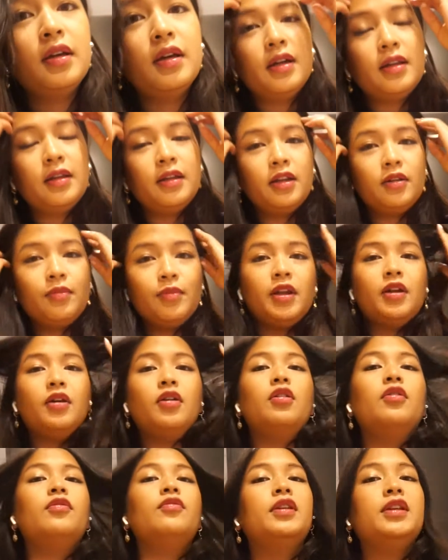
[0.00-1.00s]
A little bit
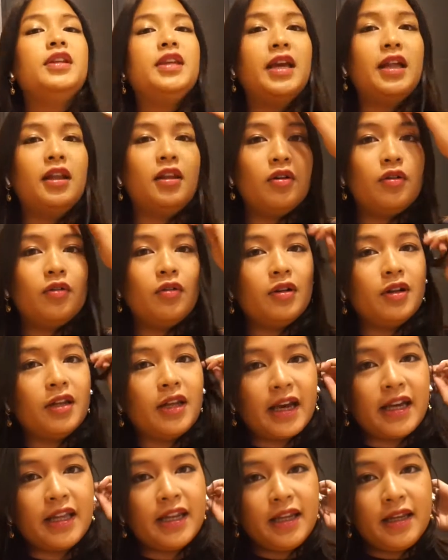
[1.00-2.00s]
of yellow
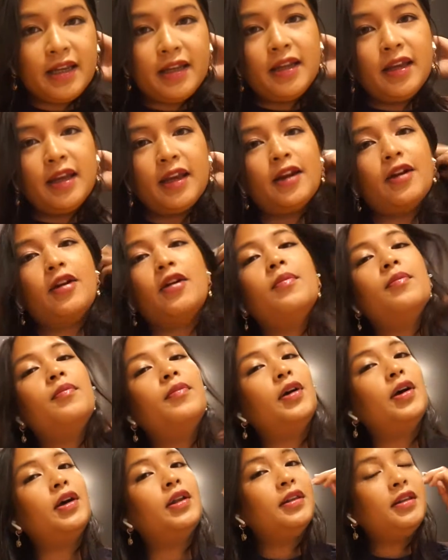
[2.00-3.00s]
lighting in here,
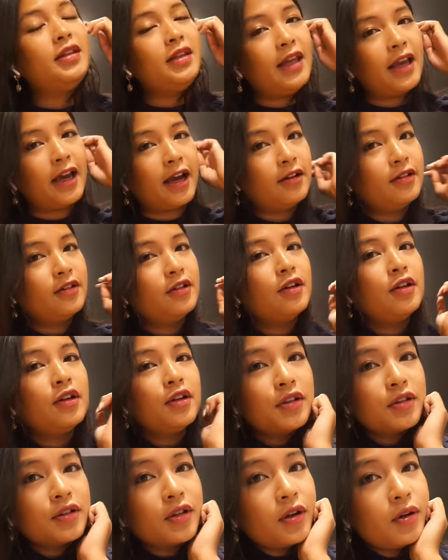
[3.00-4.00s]
but yeah.
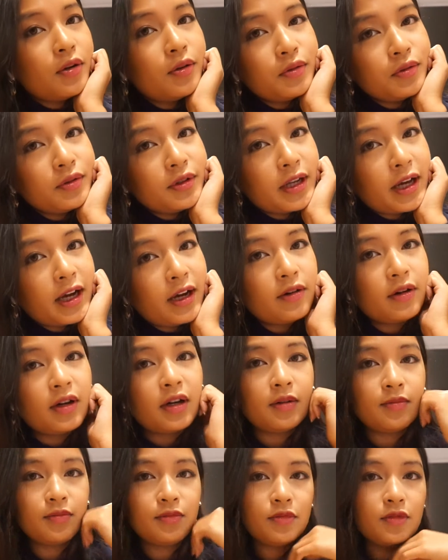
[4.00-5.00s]
So now
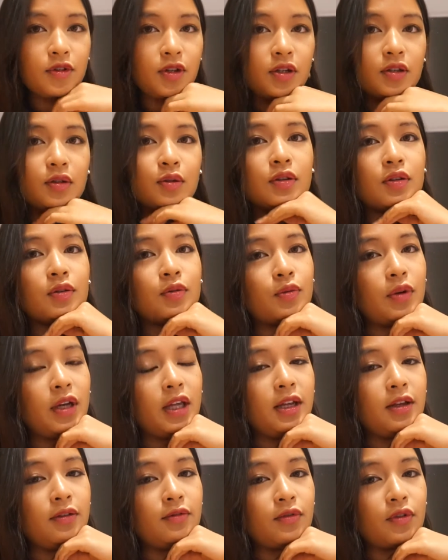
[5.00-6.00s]
I'm just
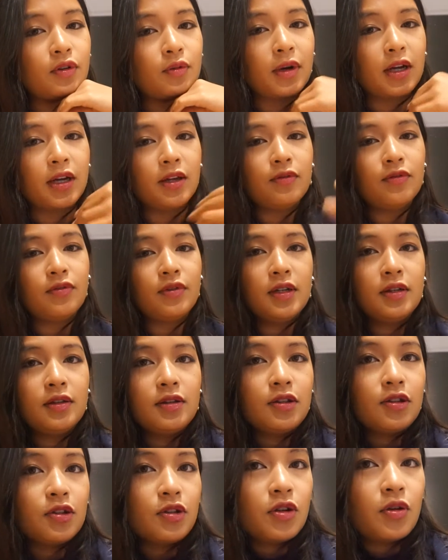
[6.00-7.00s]
waiting for my
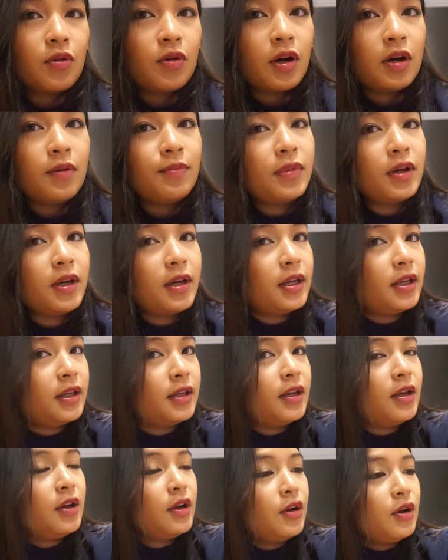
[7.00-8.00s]
friends to show up,
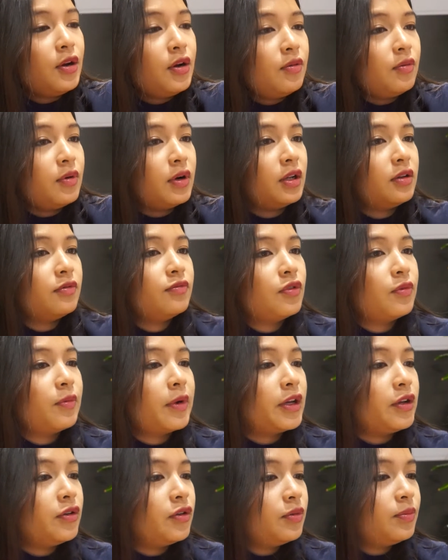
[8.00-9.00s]
and well, for
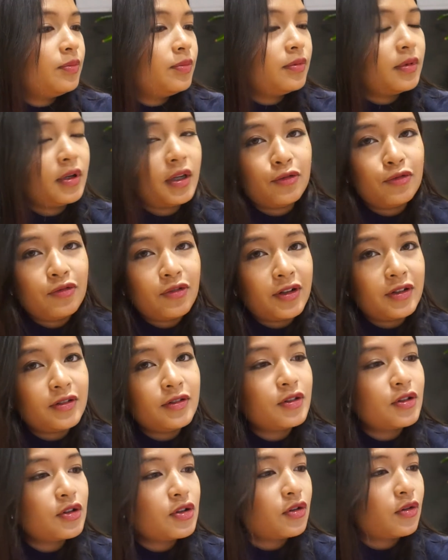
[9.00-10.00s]
my group and
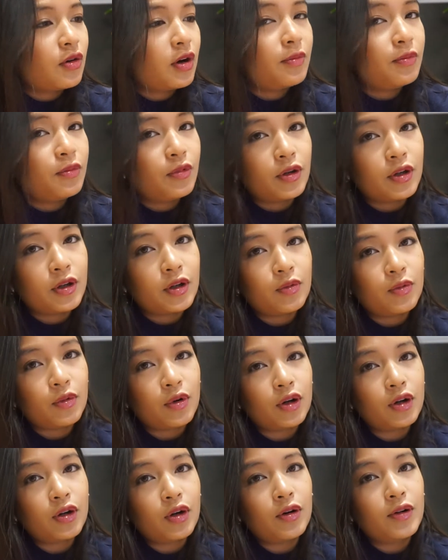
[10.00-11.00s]
friends to show up. We're gonna
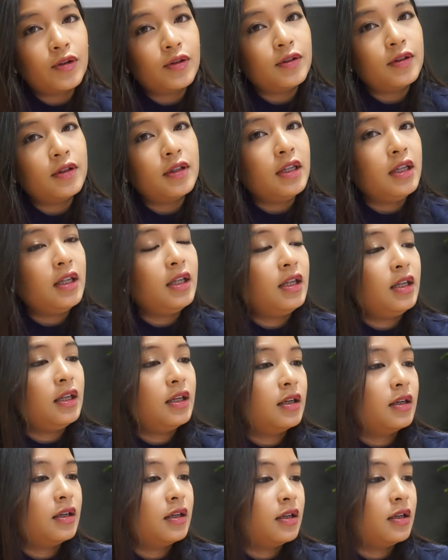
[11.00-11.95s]
work on the